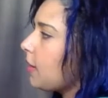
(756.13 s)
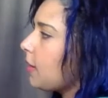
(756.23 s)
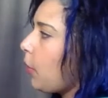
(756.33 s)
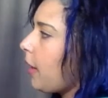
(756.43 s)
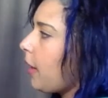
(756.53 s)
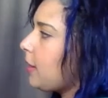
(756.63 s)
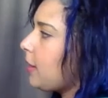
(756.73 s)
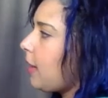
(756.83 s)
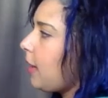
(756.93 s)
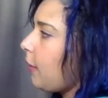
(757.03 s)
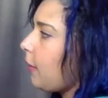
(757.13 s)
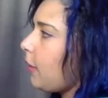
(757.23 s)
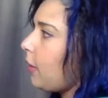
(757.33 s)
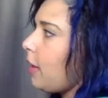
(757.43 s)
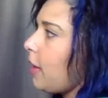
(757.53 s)
that's going to
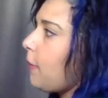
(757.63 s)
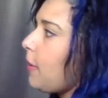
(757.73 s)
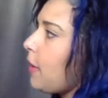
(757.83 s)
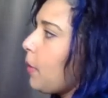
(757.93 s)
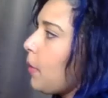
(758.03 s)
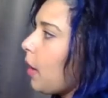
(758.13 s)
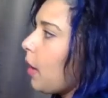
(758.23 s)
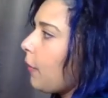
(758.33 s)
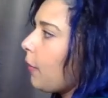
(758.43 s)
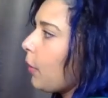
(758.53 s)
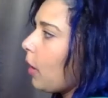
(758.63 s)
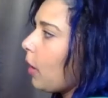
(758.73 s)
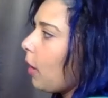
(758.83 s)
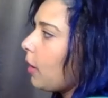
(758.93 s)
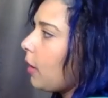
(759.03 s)
give the viewer of
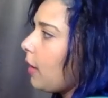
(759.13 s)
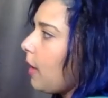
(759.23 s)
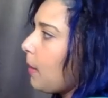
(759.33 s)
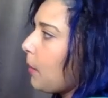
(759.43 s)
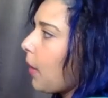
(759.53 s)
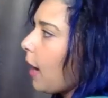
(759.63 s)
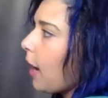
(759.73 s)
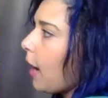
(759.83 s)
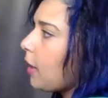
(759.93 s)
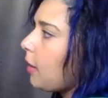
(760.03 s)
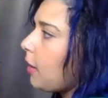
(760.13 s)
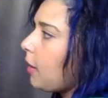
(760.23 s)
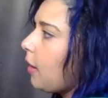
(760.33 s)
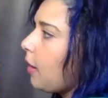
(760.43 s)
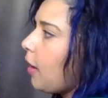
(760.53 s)
your art the
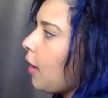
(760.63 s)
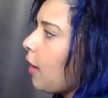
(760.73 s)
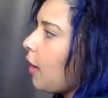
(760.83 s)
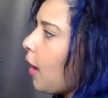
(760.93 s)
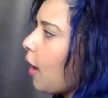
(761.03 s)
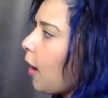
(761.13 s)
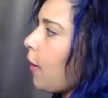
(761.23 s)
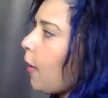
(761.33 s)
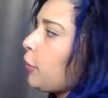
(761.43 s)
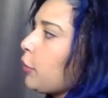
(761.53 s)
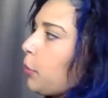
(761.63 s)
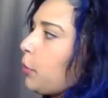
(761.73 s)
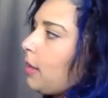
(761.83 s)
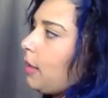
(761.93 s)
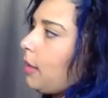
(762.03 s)
impression of
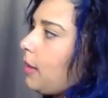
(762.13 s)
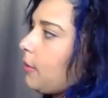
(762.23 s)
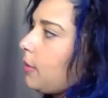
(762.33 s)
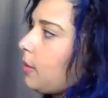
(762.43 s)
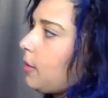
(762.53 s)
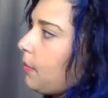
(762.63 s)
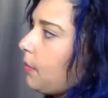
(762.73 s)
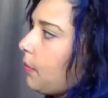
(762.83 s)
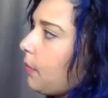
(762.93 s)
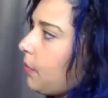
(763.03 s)
tree leaves.